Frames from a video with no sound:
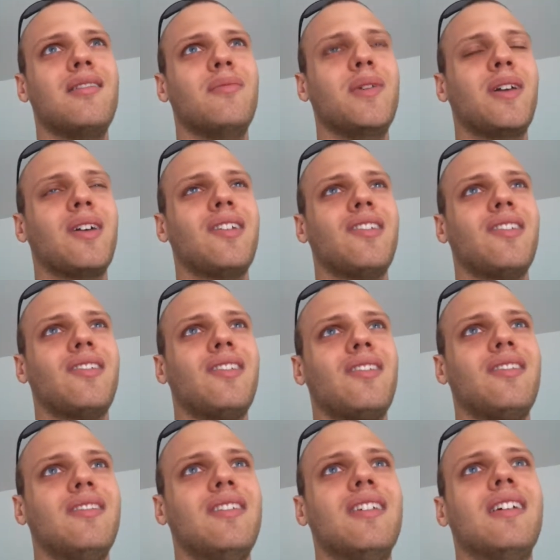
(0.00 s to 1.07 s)

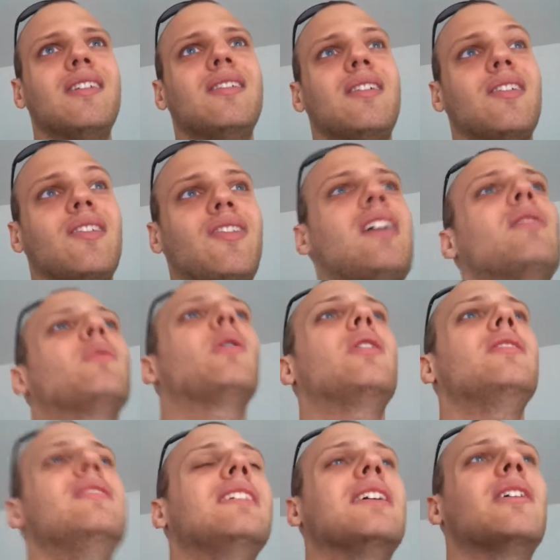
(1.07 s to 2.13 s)
Because, you know, you can say
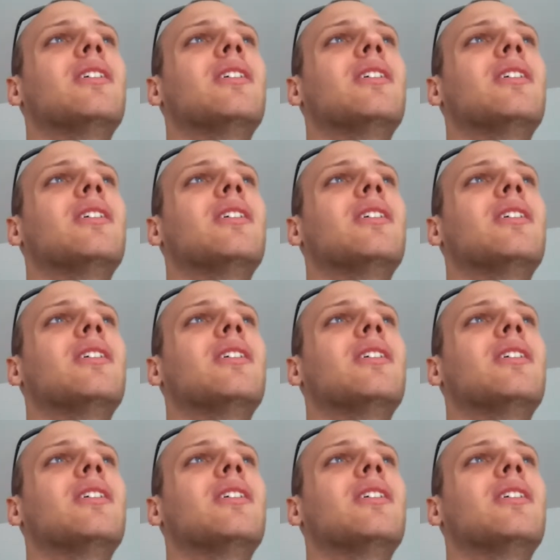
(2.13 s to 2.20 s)
what